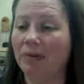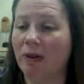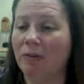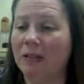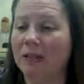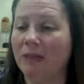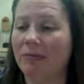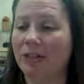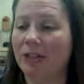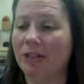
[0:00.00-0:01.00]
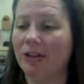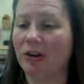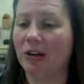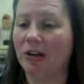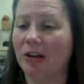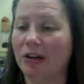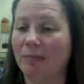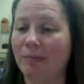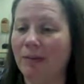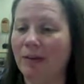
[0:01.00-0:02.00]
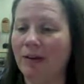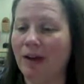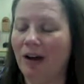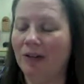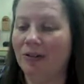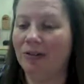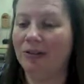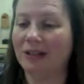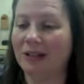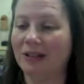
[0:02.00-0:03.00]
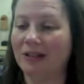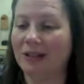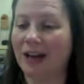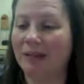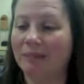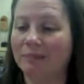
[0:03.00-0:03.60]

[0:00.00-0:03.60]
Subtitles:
rope," he said when the teacher called on him. All the girls giggled at that.